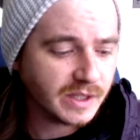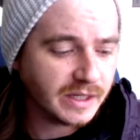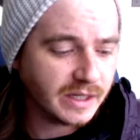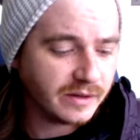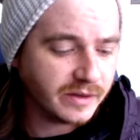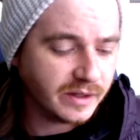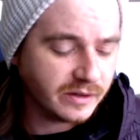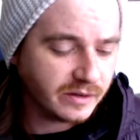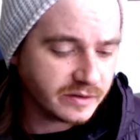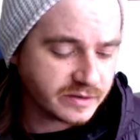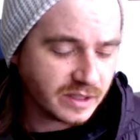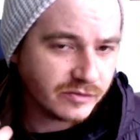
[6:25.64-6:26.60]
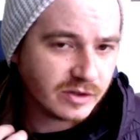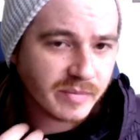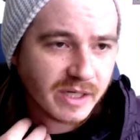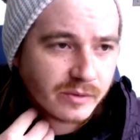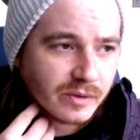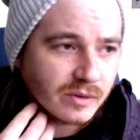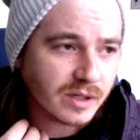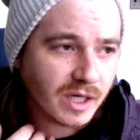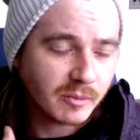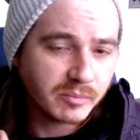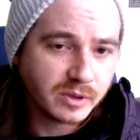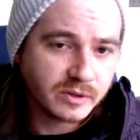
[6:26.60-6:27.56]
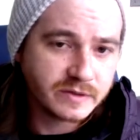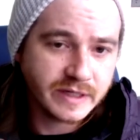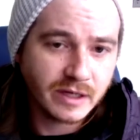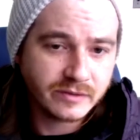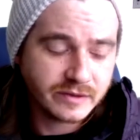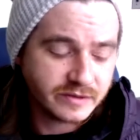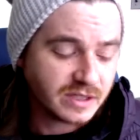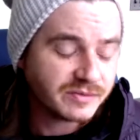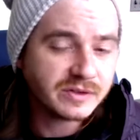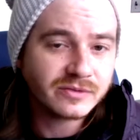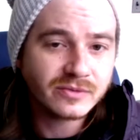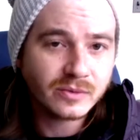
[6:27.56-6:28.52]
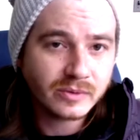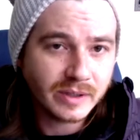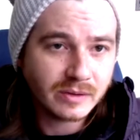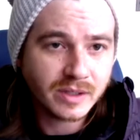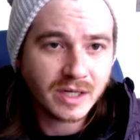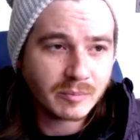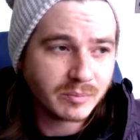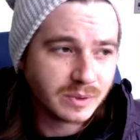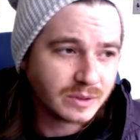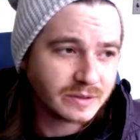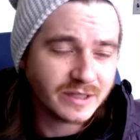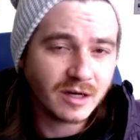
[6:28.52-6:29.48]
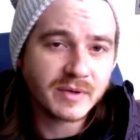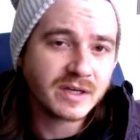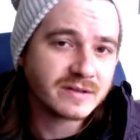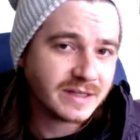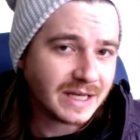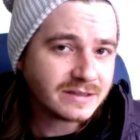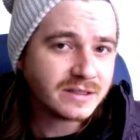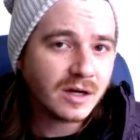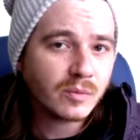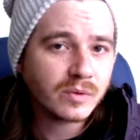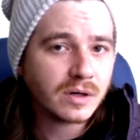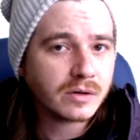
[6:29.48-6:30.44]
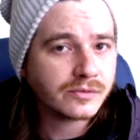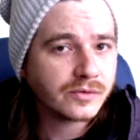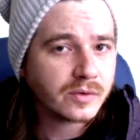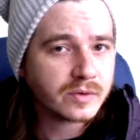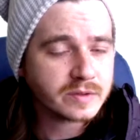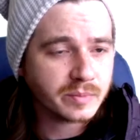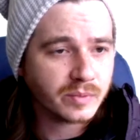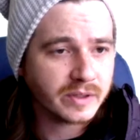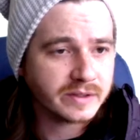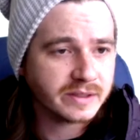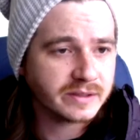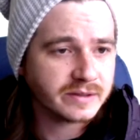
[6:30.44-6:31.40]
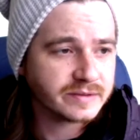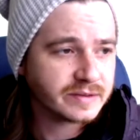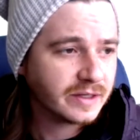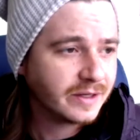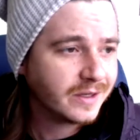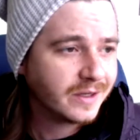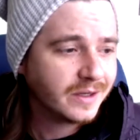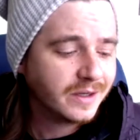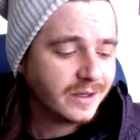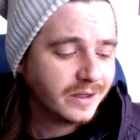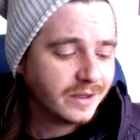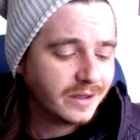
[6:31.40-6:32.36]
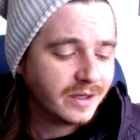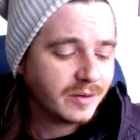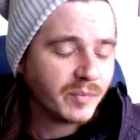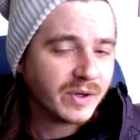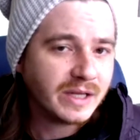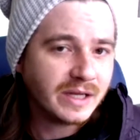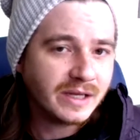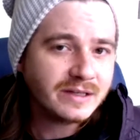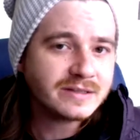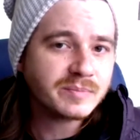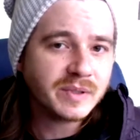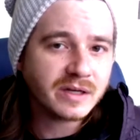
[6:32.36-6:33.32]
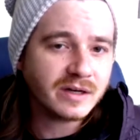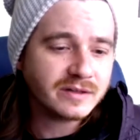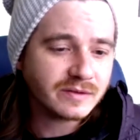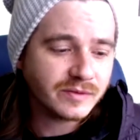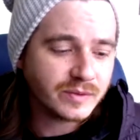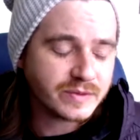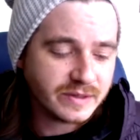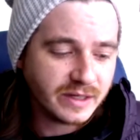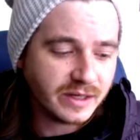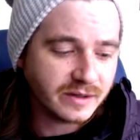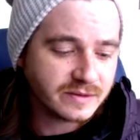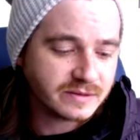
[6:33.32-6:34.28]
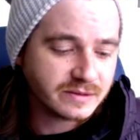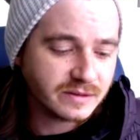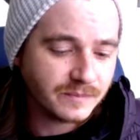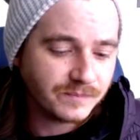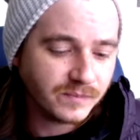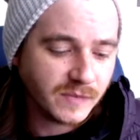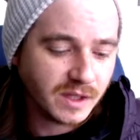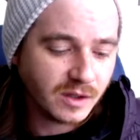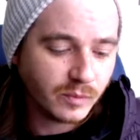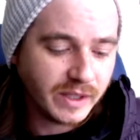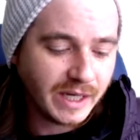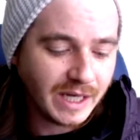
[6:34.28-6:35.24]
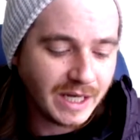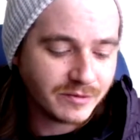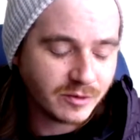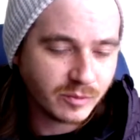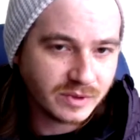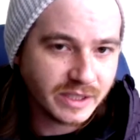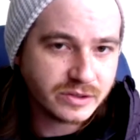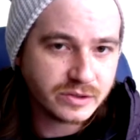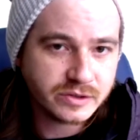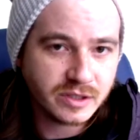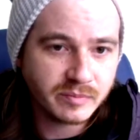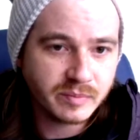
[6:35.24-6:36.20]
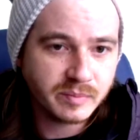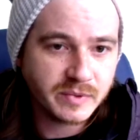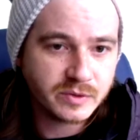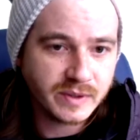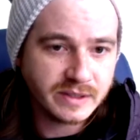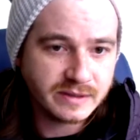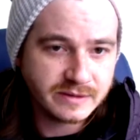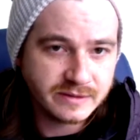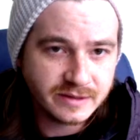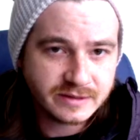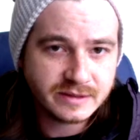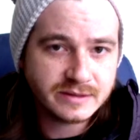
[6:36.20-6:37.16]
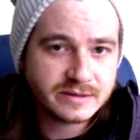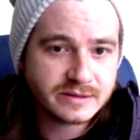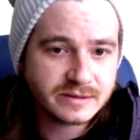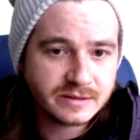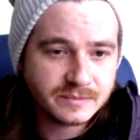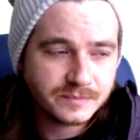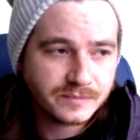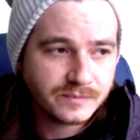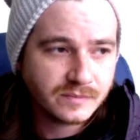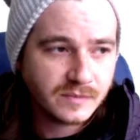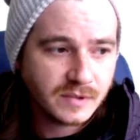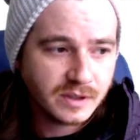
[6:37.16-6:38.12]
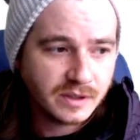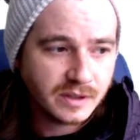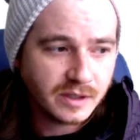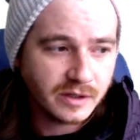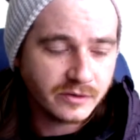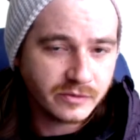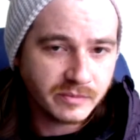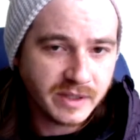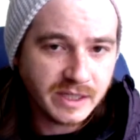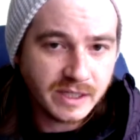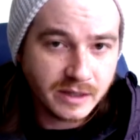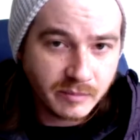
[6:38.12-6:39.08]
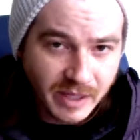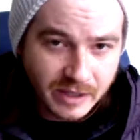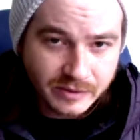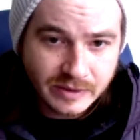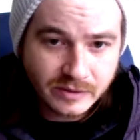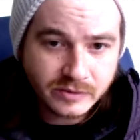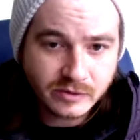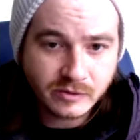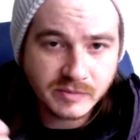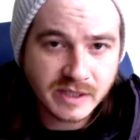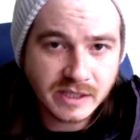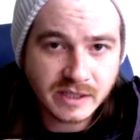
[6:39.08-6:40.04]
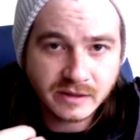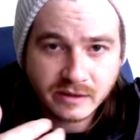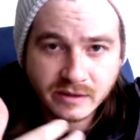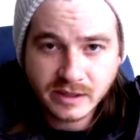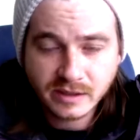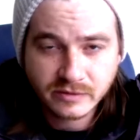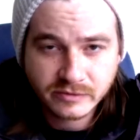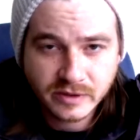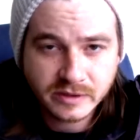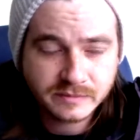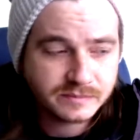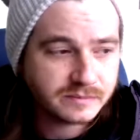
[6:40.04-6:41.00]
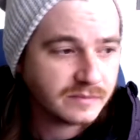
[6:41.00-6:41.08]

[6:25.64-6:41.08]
and then the stuff in the background kind of blurs out. The stuff in the foreground kind of blurs out because that's not where our focus point is. But it is because of those things that we have a relationship between distance of me in the background or me and the thing in the front,